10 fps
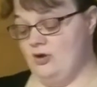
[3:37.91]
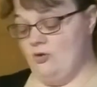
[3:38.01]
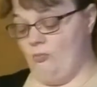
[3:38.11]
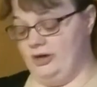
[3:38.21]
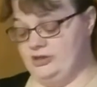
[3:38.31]

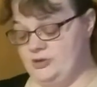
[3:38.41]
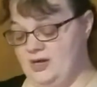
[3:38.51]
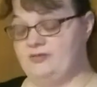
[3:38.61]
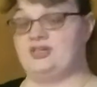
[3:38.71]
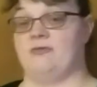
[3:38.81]
Once you
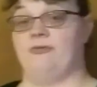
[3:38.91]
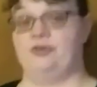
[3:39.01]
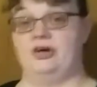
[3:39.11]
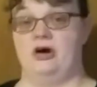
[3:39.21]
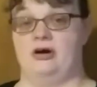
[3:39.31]
have shuffled
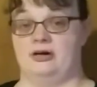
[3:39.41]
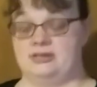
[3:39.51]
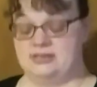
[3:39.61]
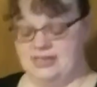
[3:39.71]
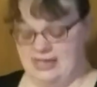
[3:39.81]
the
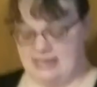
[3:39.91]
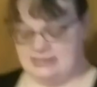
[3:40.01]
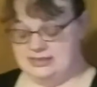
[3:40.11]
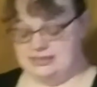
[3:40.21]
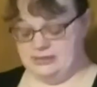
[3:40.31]
cards,
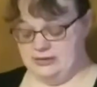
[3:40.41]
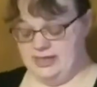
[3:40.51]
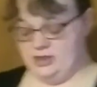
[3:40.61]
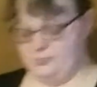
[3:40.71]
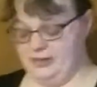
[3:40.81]
deal
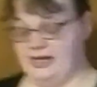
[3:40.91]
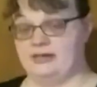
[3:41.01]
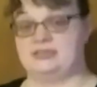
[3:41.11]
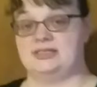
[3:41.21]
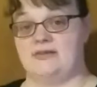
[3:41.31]
each
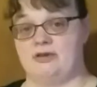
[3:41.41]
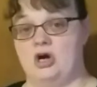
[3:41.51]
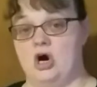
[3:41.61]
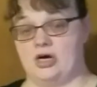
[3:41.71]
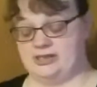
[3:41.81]
player 7
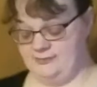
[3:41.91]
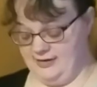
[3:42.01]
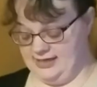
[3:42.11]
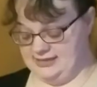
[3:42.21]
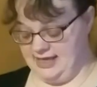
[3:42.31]
cards
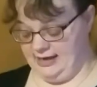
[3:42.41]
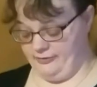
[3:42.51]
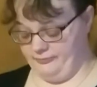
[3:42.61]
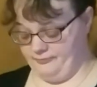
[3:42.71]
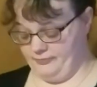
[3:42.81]
face down.